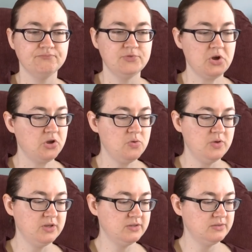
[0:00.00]

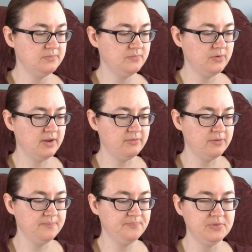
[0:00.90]
document,
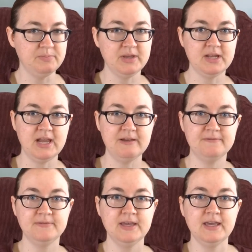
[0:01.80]
whatever, the PDF,